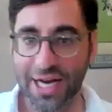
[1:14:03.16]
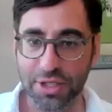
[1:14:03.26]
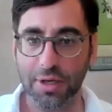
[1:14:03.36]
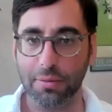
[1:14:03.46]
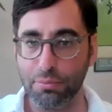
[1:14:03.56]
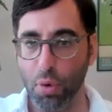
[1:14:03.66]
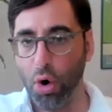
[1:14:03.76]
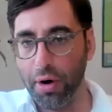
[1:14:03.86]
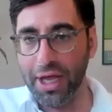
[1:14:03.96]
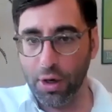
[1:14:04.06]
actually
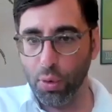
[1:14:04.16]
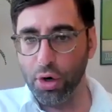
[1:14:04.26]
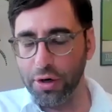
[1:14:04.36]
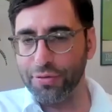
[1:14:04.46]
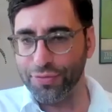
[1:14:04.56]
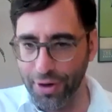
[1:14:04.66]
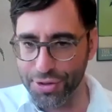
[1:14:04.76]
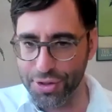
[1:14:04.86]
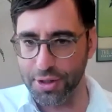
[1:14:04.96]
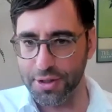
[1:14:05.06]
more in a world of
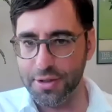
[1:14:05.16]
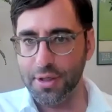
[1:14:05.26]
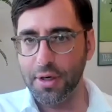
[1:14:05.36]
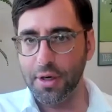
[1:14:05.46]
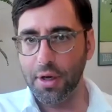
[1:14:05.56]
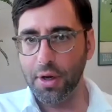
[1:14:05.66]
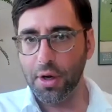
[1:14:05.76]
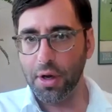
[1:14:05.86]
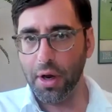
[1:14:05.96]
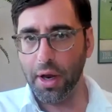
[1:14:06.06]
falsehood
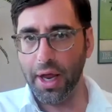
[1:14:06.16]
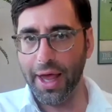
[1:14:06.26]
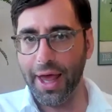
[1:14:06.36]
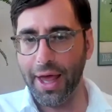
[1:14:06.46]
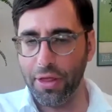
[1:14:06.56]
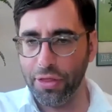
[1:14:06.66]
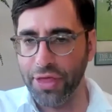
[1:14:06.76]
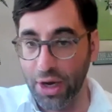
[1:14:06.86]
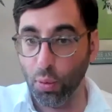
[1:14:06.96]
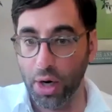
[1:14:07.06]

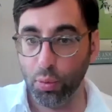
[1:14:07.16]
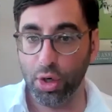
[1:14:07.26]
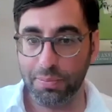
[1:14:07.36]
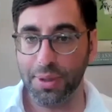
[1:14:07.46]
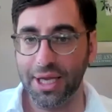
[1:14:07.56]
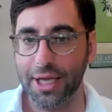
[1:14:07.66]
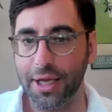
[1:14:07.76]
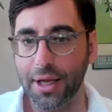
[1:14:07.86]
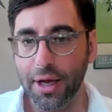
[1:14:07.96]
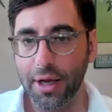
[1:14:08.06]
than one would
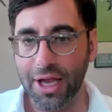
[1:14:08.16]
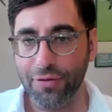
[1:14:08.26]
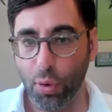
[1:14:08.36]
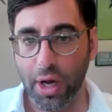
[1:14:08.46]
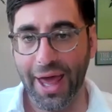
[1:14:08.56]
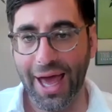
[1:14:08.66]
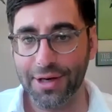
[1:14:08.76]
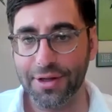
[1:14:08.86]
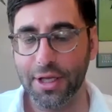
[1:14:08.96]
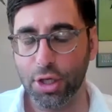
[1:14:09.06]
be if one
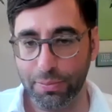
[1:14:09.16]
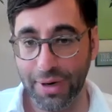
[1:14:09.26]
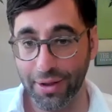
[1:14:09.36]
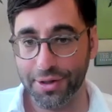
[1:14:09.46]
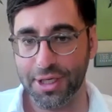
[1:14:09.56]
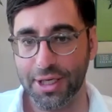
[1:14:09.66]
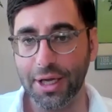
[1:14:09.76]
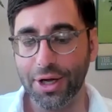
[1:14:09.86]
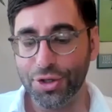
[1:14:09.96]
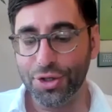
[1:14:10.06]
had the
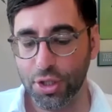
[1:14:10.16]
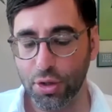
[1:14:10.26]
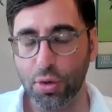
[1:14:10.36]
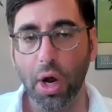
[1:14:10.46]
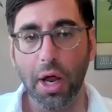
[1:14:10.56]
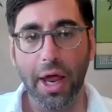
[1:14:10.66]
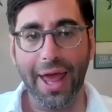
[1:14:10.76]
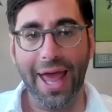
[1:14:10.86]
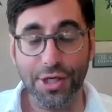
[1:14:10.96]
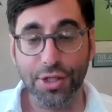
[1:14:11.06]
humility to
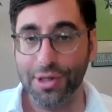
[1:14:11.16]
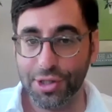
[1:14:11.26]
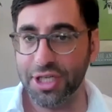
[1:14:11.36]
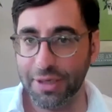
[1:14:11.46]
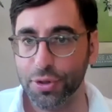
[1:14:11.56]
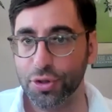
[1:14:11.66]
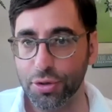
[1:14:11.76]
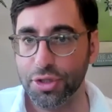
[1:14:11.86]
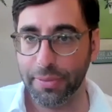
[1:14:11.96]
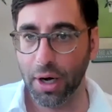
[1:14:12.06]
enter into deeper
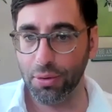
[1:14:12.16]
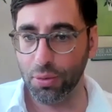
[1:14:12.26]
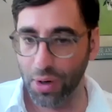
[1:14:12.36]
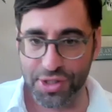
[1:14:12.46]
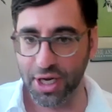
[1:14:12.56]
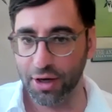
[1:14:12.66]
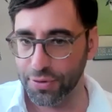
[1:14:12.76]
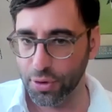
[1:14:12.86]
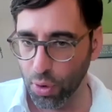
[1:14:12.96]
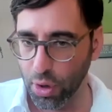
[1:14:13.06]
truths about
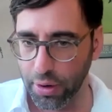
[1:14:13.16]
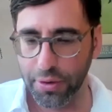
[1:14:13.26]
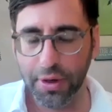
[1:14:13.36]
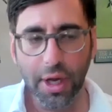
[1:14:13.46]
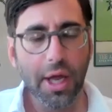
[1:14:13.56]
oneself and the world.